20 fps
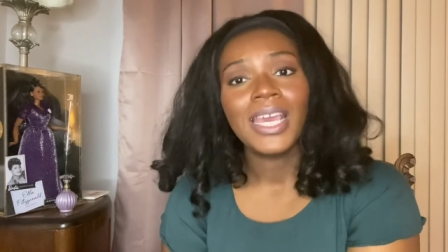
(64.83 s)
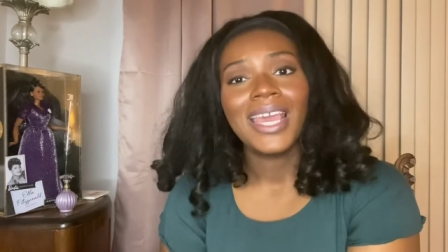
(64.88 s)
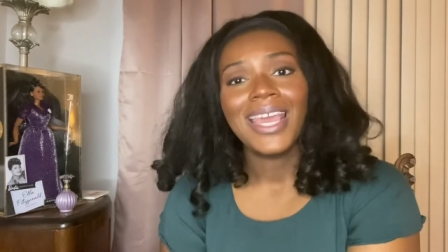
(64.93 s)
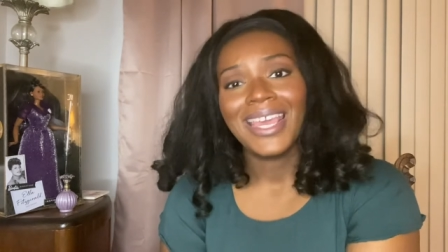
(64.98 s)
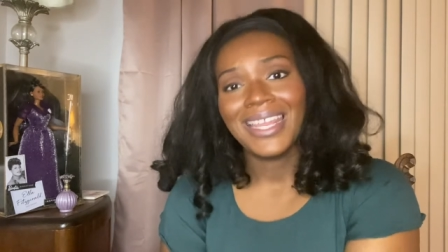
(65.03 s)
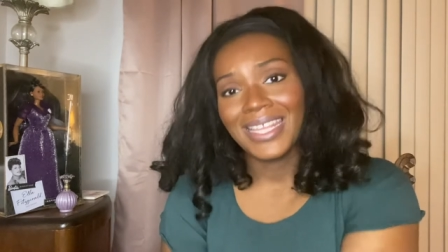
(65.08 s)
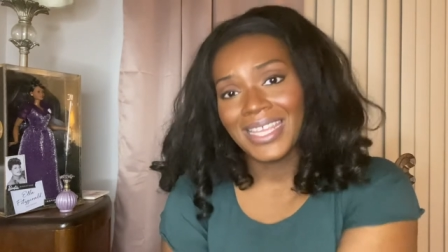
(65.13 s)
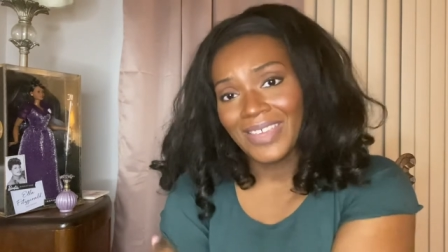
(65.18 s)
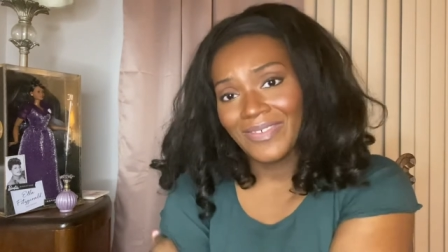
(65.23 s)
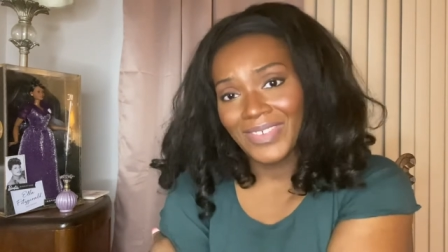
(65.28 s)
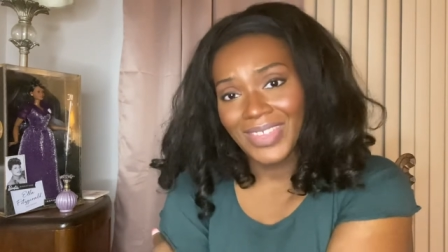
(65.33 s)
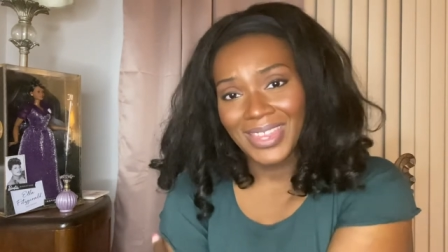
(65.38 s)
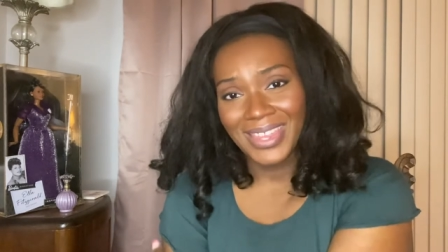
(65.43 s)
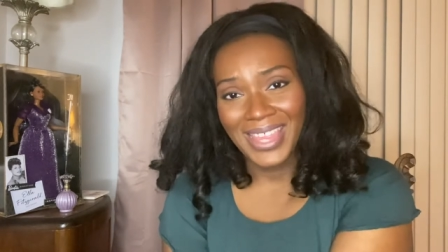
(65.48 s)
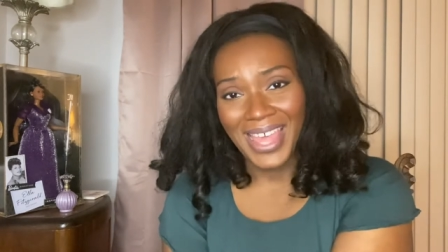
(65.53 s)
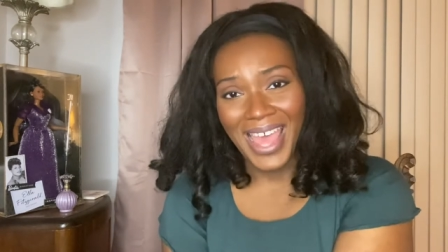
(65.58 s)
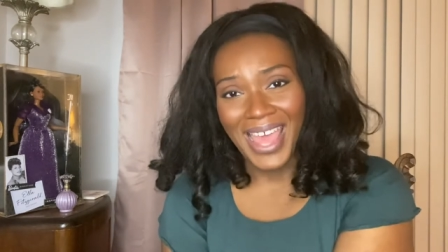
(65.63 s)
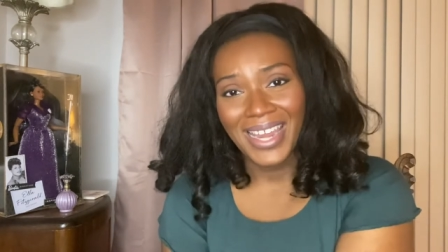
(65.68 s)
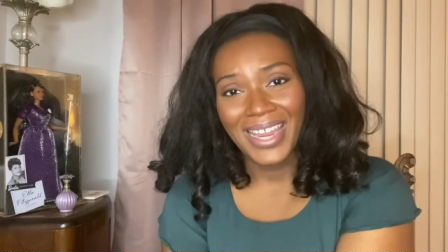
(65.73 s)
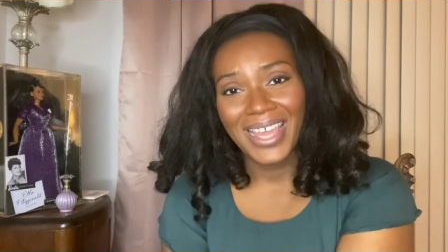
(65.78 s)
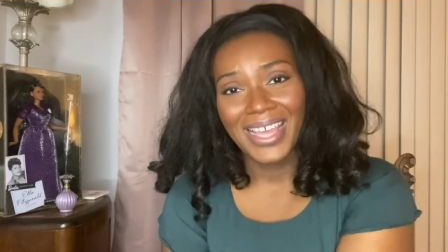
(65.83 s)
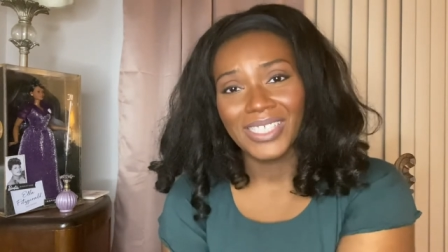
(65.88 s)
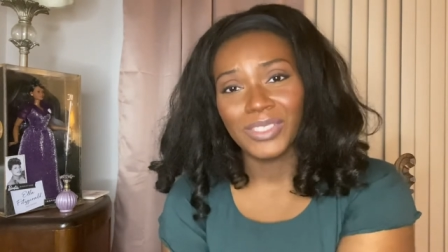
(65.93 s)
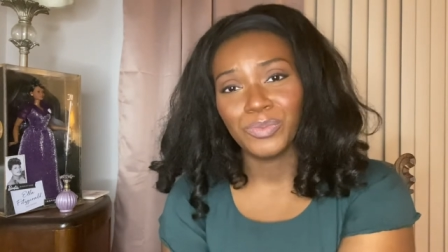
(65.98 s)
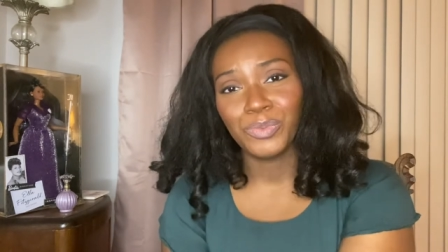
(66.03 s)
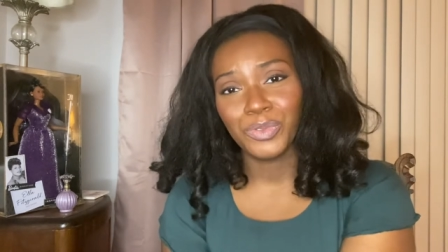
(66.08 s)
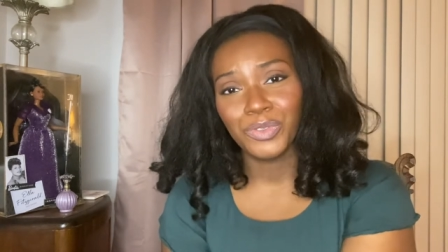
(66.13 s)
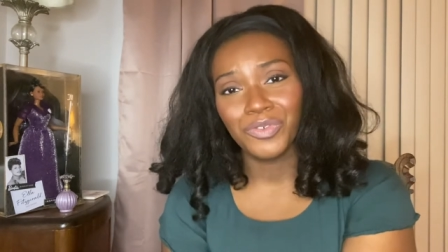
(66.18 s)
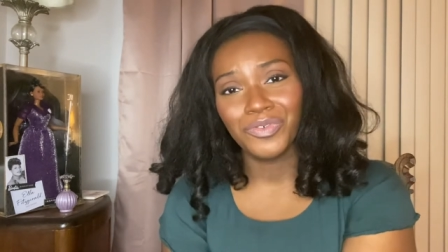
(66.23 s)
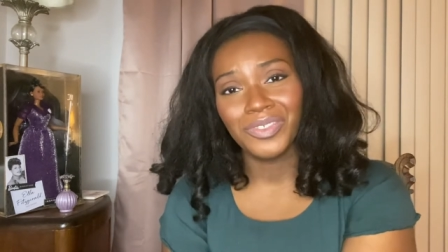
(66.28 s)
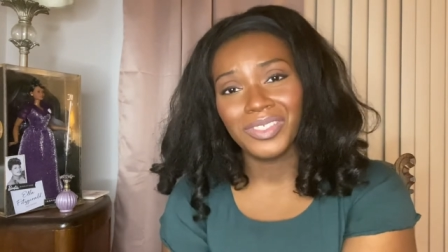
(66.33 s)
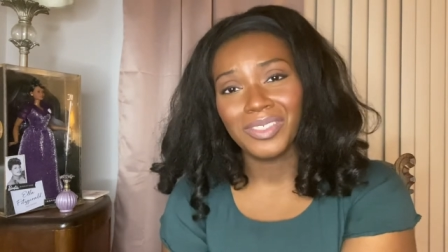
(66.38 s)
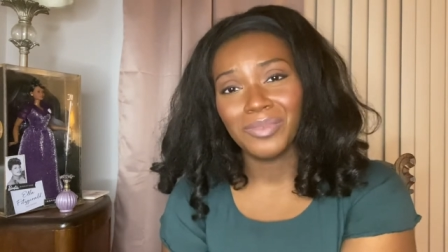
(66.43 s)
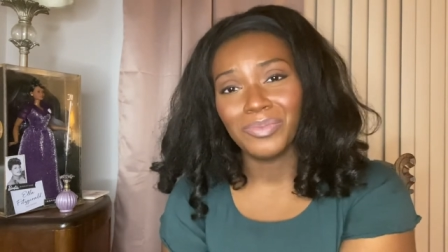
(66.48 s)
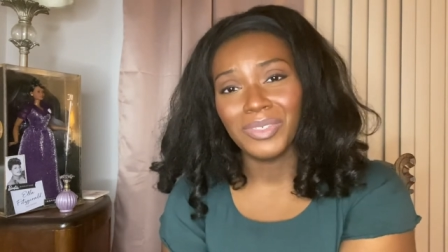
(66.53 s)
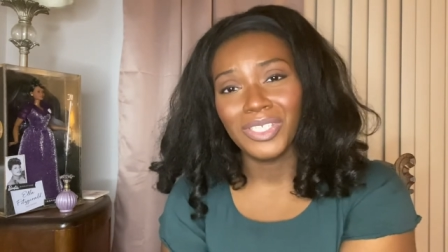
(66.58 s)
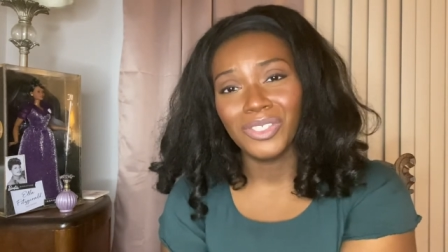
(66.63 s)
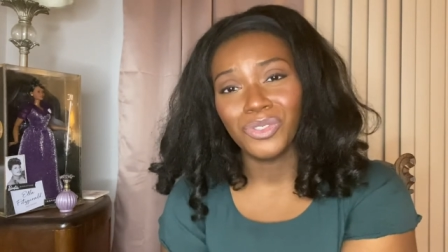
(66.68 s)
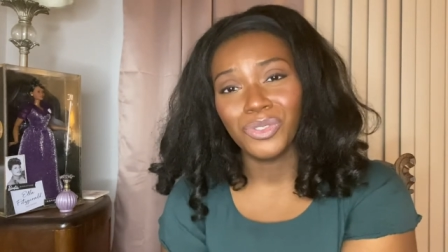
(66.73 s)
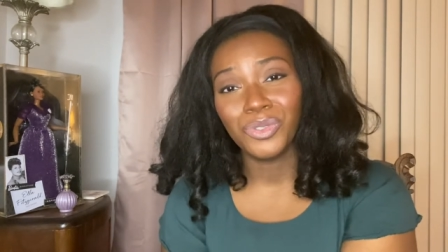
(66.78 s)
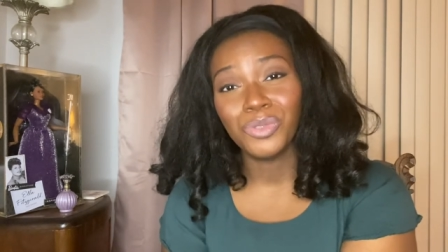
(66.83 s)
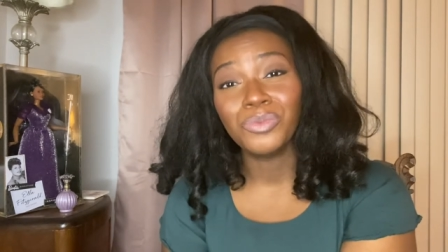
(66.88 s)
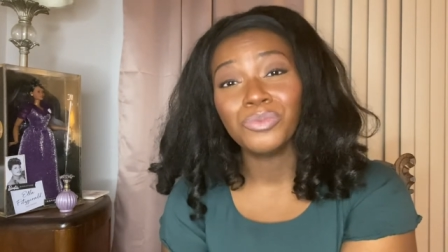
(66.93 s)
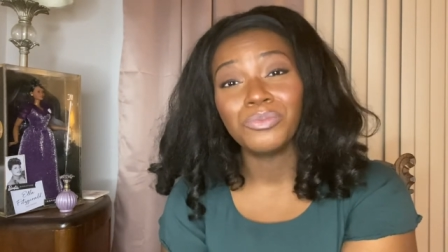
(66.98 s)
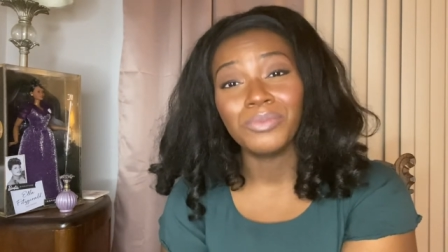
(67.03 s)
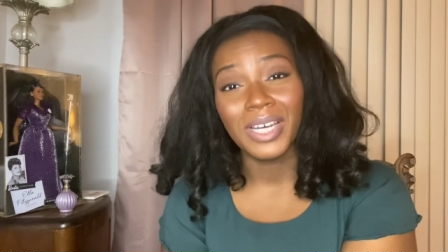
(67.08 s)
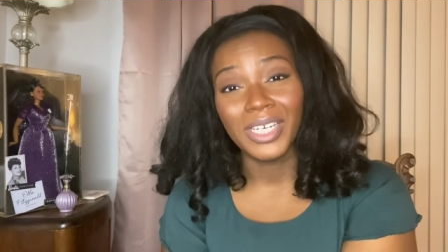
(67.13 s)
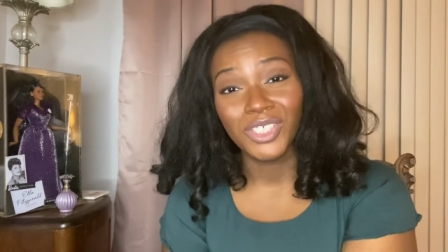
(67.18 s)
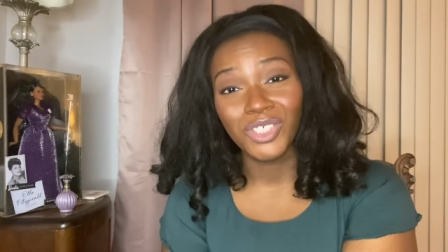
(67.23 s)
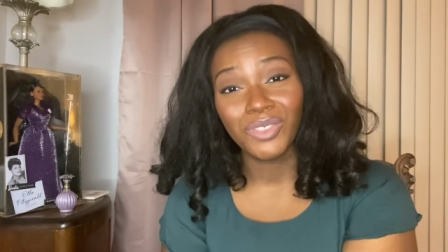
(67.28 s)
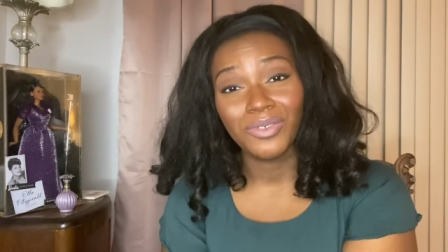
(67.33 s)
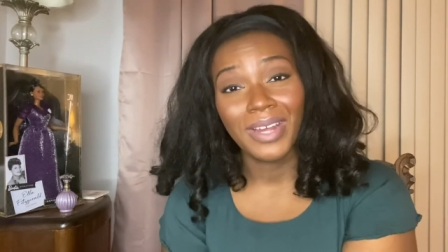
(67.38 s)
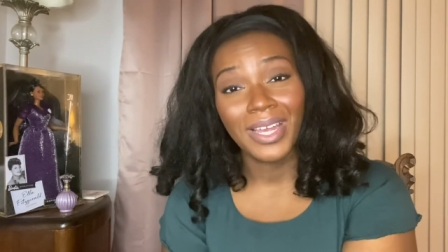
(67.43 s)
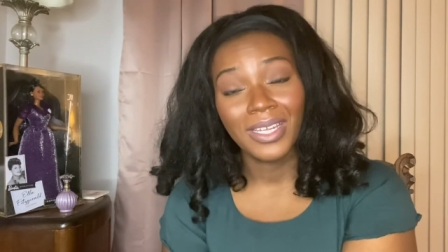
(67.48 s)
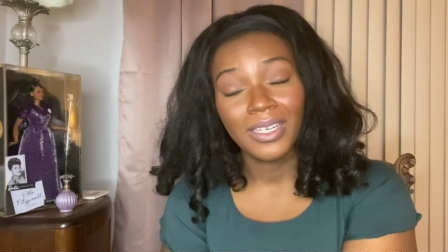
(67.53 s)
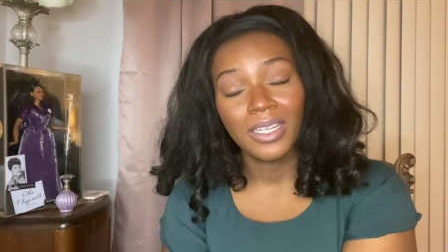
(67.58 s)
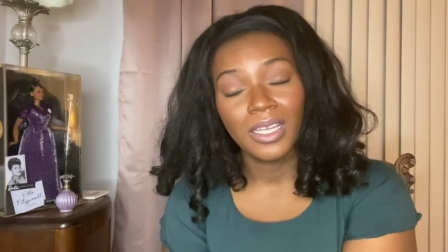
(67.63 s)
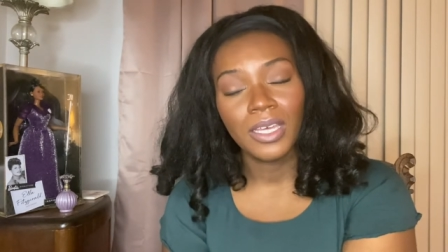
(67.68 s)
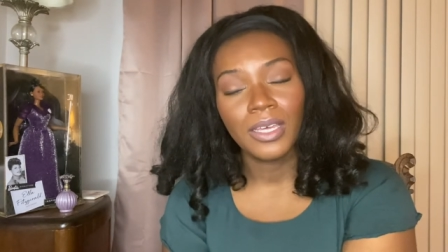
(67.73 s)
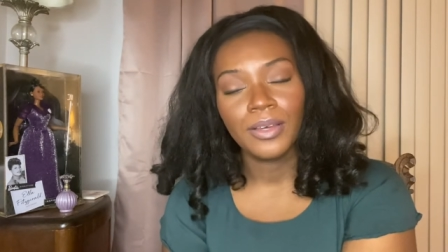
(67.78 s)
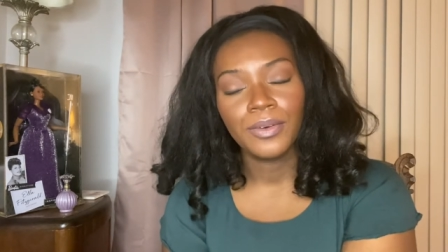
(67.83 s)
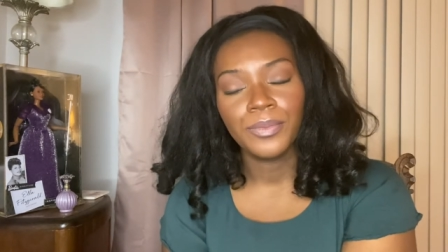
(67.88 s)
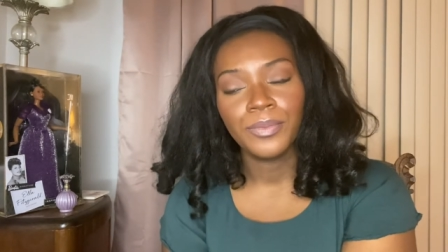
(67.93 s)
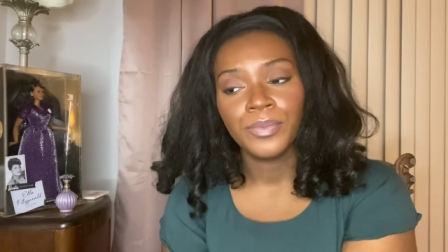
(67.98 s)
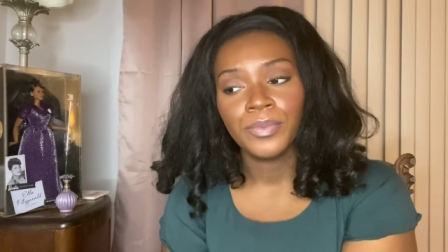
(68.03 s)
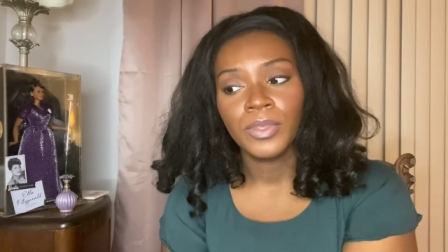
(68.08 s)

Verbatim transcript: And even that has proven to be too much right now.